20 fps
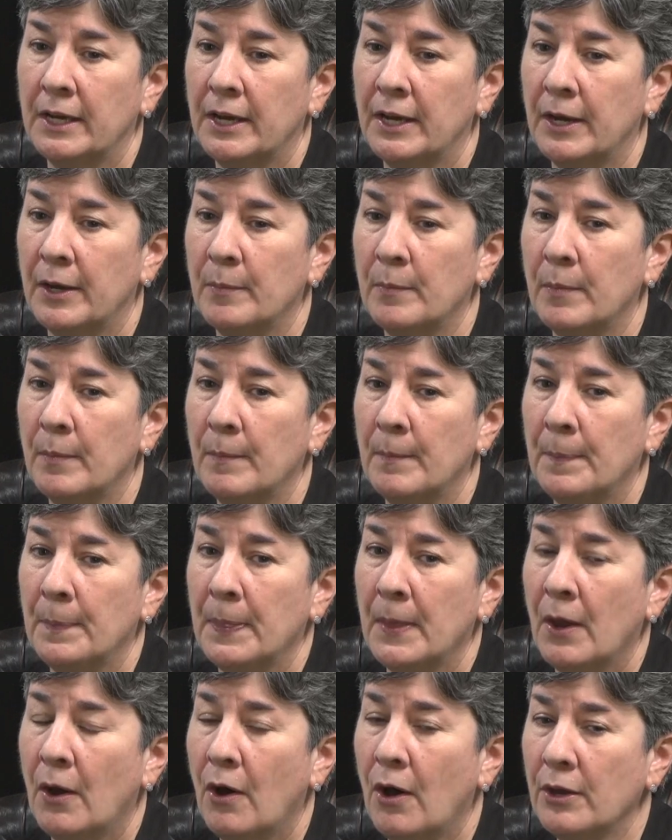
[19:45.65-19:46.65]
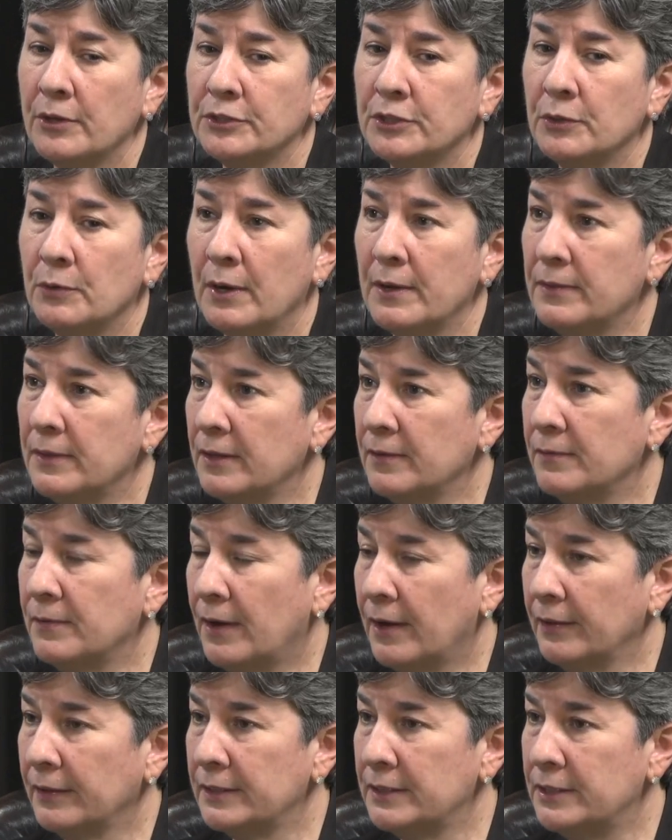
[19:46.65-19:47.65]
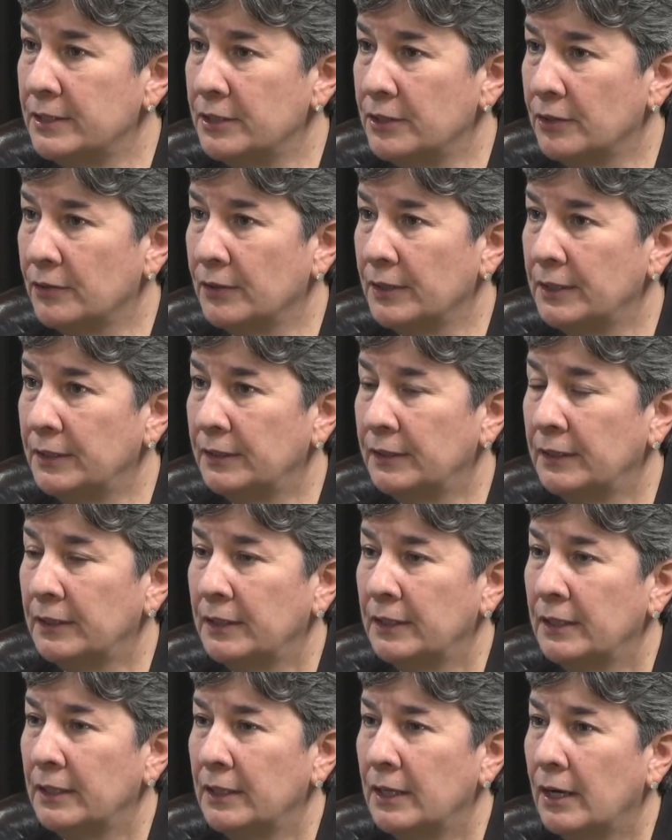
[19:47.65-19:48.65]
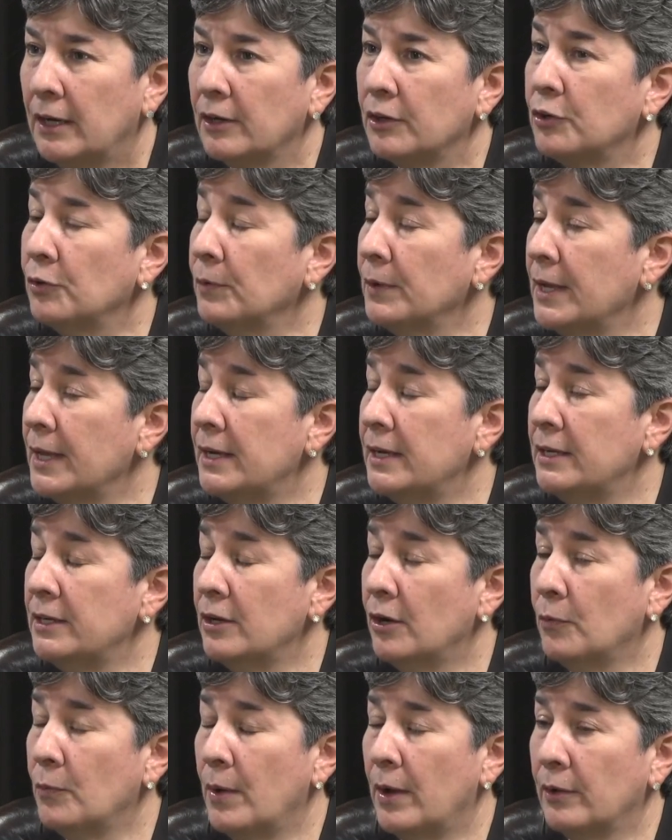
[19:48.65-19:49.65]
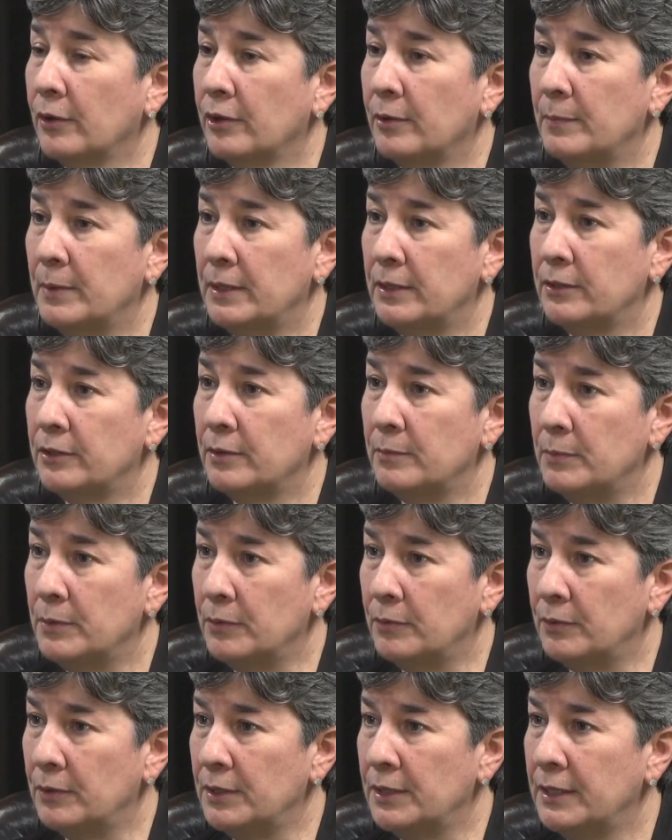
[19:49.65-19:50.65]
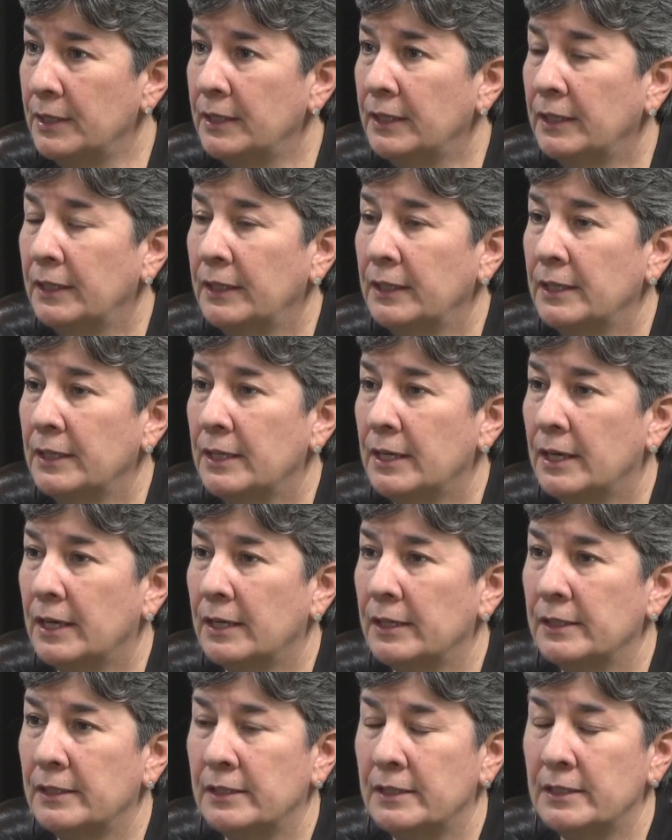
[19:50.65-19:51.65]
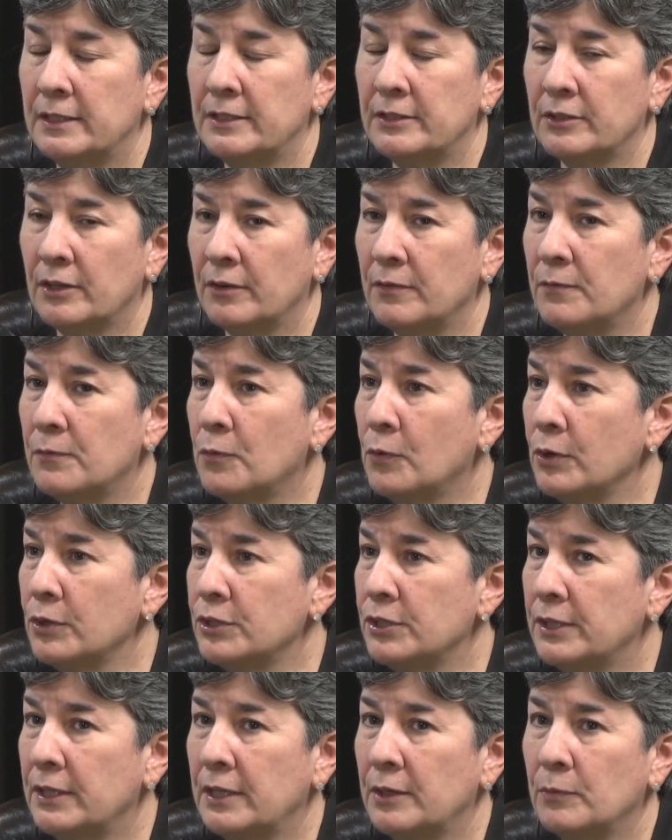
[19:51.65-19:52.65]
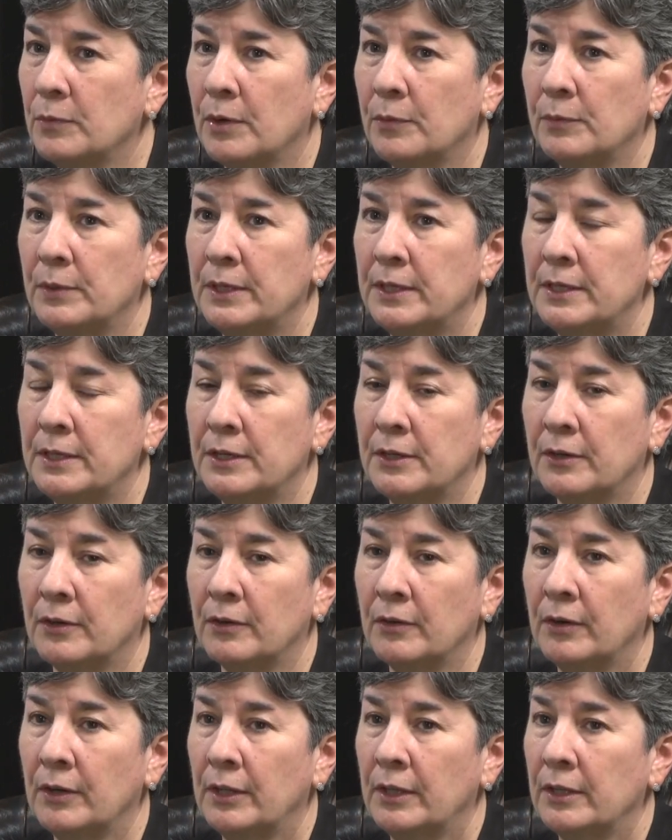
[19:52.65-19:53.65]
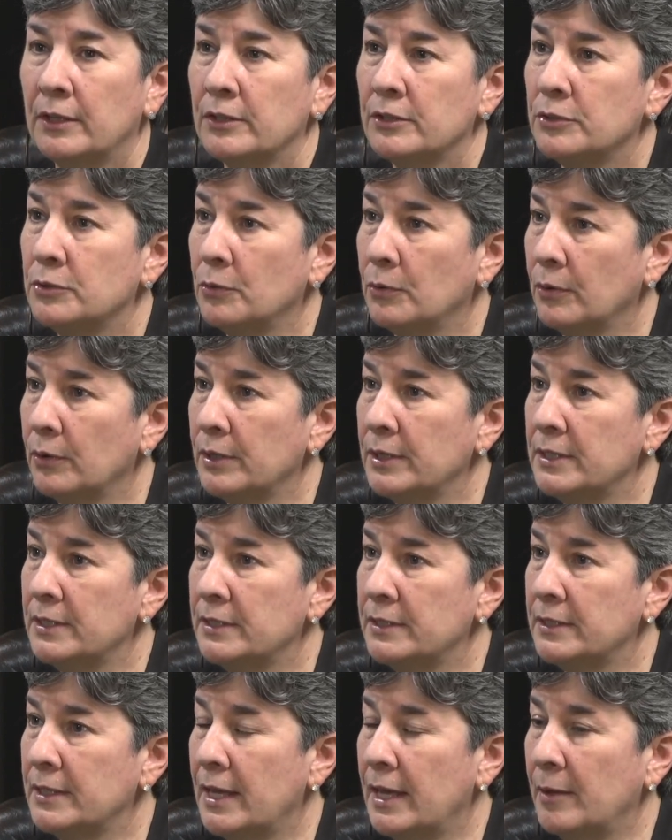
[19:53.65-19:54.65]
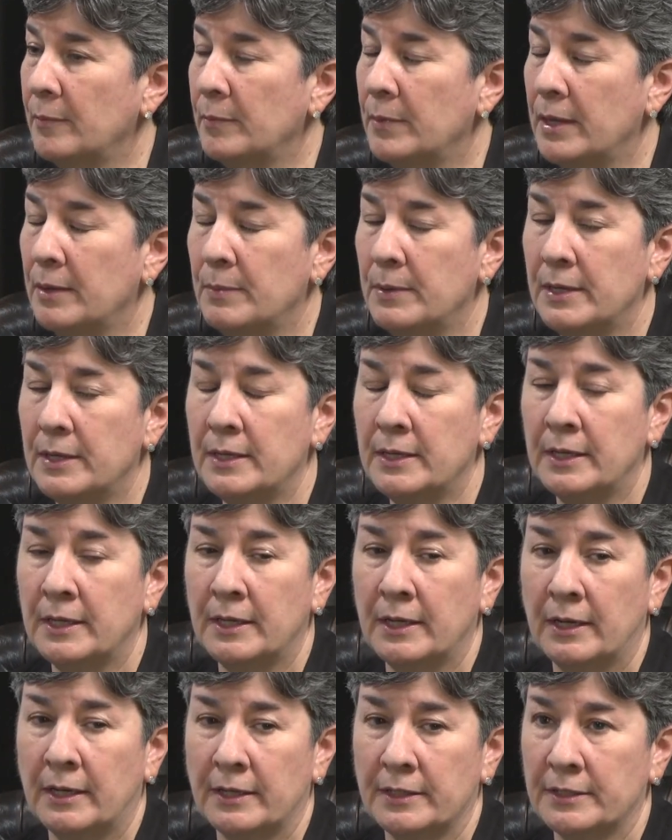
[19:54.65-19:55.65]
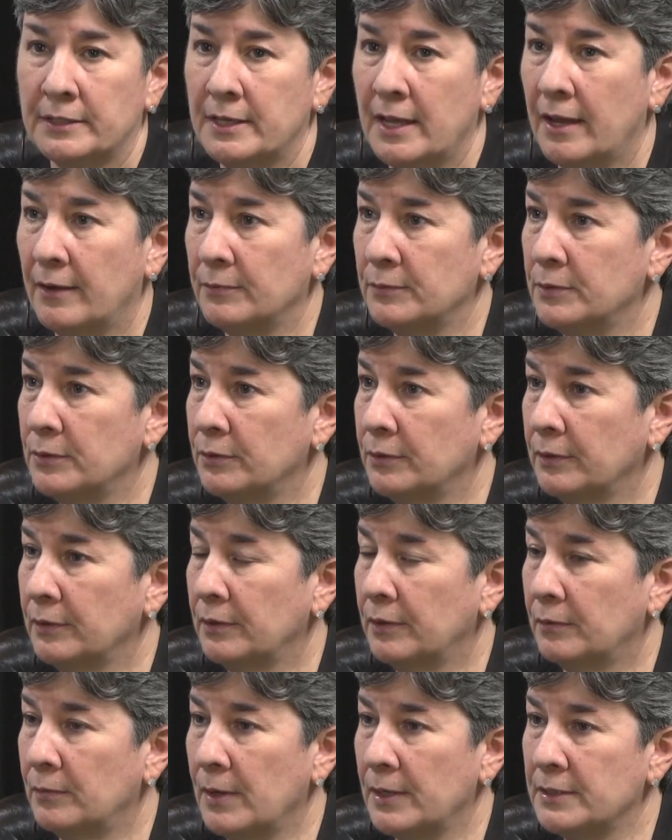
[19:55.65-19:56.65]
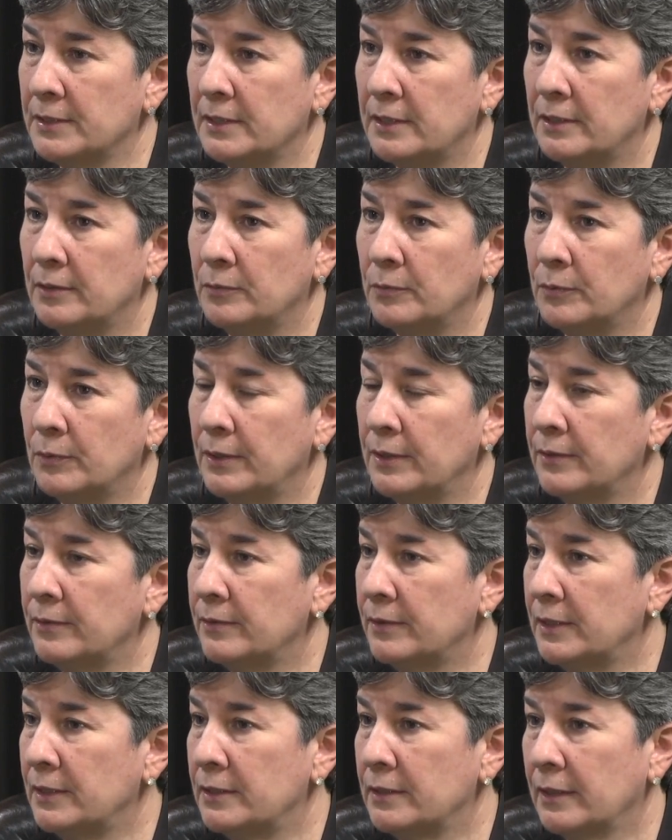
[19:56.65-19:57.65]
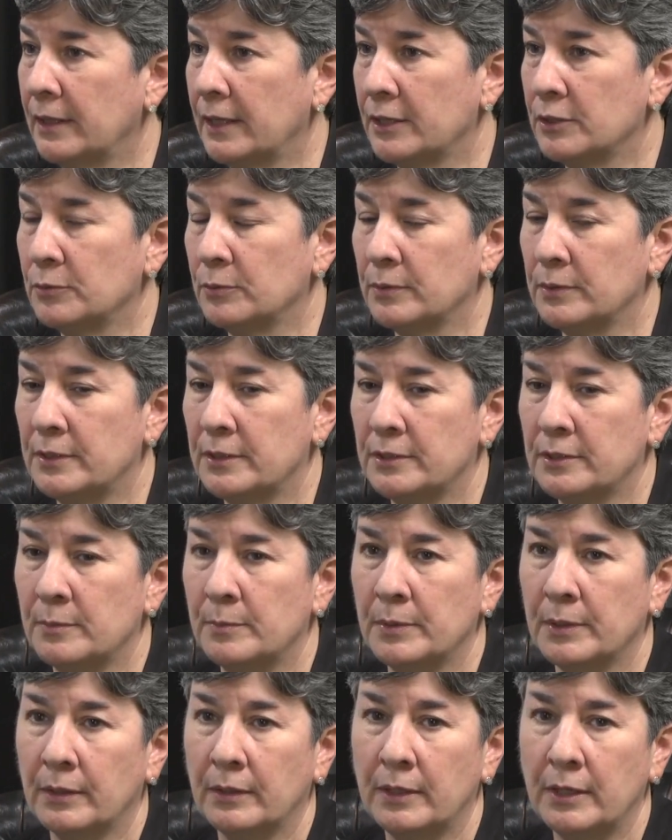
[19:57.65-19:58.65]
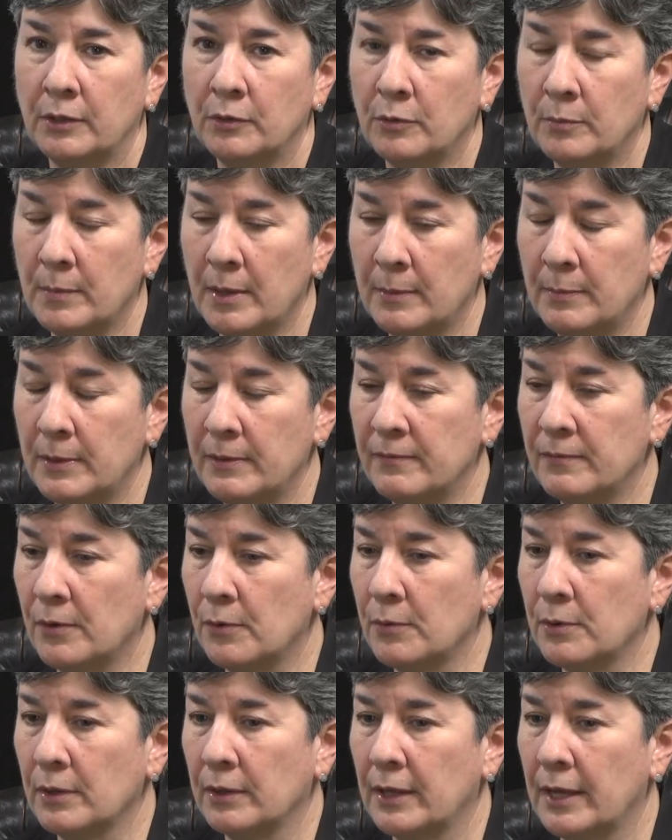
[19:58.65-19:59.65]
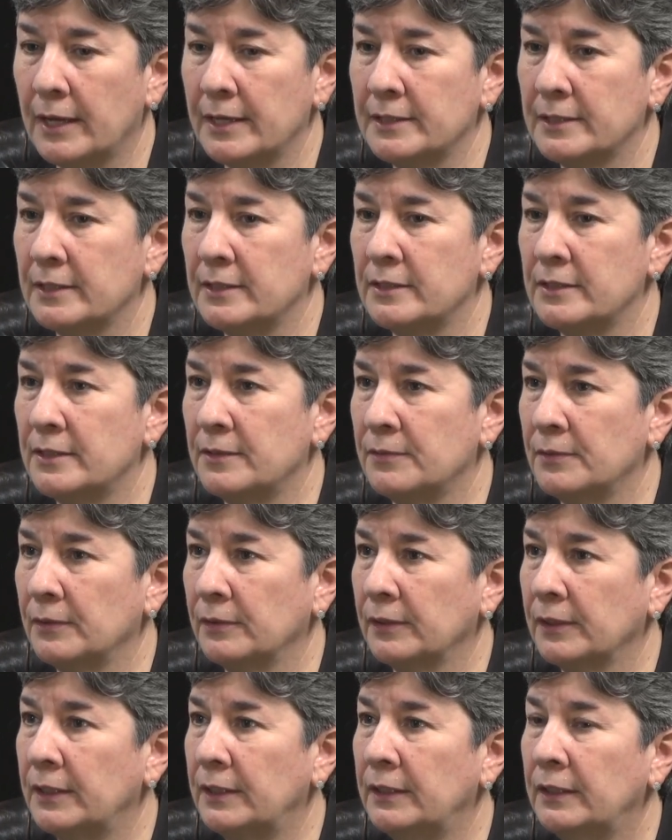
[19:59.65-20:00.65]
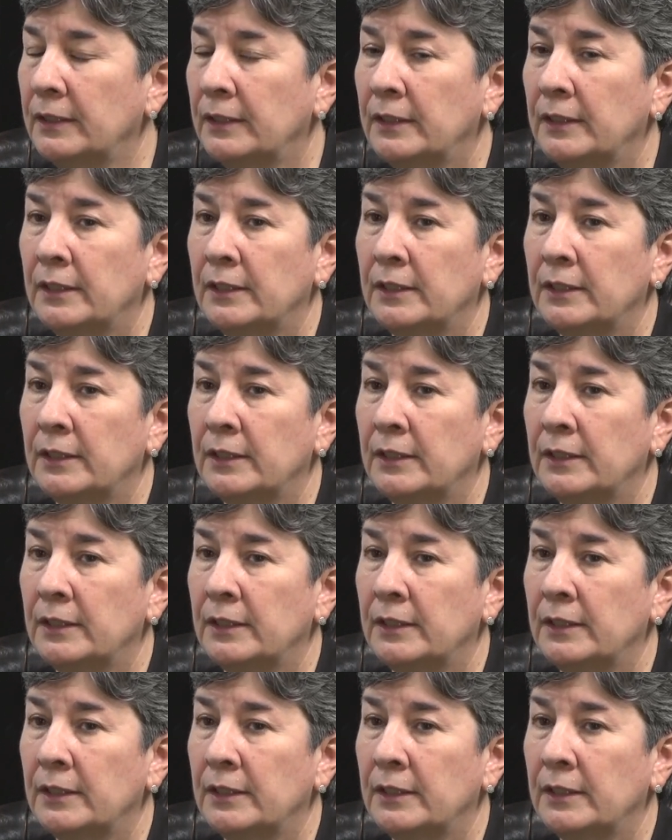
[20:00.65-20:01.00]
Um, also, I think volunteering, uh, creating a welcoming community. Uh, it is unfortunate when we hear stories that maybe a staff took a resident with intellectual disability who maybe vocalizes differently